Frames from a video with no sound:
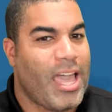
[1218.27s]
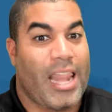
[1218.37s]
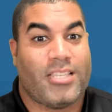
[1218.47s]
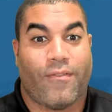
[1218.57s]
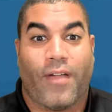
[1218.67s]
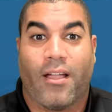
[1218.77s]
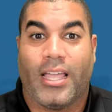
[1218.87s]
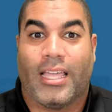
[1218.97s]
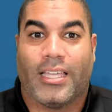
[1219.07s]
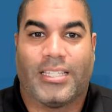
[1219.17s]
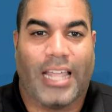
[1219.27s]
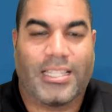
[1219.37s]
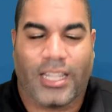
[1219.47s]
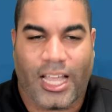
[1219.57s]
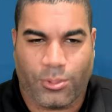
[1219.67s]
And he's an
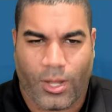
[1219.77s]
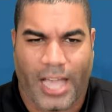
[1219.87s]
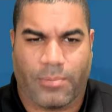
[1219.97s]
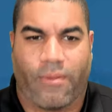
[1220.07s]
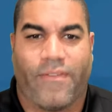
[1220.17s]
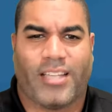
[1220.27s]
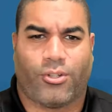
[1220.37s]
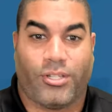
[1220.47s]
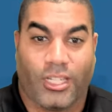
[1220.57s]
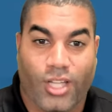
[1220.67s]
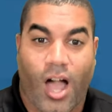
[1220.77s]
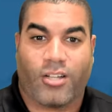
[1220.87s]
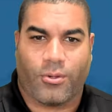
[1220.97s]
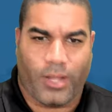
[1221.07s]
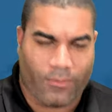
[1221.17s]
intellectual guy, he's a professor, he's a
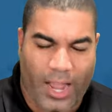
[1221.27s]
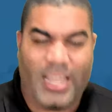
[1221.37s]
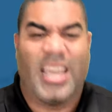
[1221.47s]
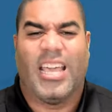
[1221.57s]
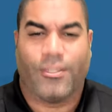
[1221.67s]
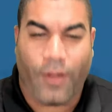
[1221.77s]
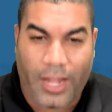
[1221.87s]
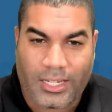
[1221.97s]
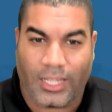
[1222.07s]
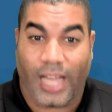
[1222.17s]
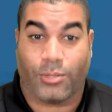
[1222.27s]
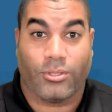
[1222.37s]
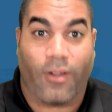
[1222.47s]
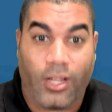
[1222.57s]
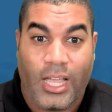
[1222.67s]
doctorate, right? He's very intellectual,
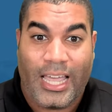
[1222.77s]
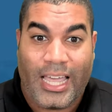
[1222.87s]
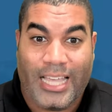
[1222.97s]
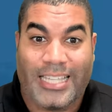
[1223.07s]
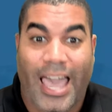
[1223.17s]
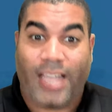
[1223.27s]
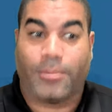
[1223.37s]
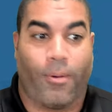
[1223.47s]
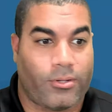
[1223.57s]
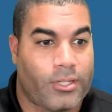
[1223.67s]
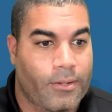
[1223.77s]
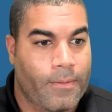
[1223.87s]
he's expert.